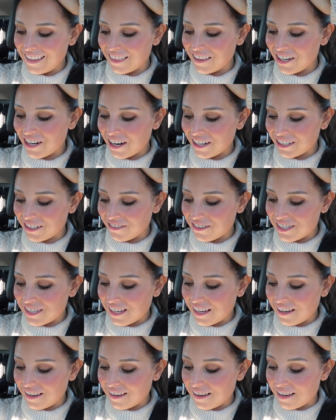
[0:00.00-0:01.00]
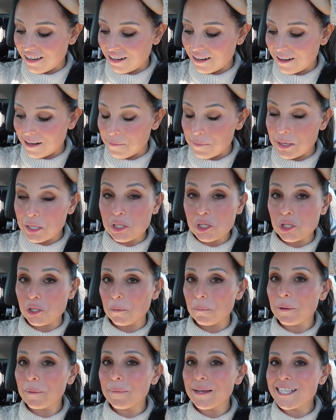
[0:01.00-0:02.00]
the doctor was like, "You're gonna be
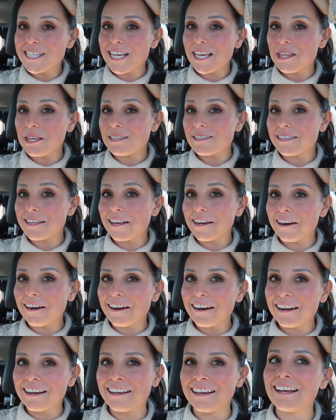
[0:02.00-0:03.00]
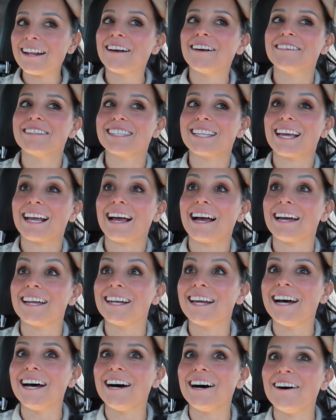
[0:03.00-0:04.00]
super busy this year." I was like, "I
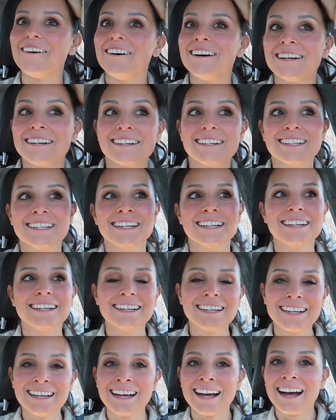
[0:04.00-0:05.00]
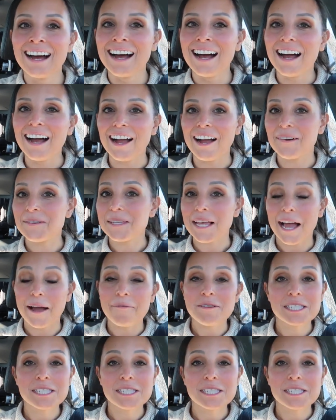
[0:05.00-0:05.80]
know." I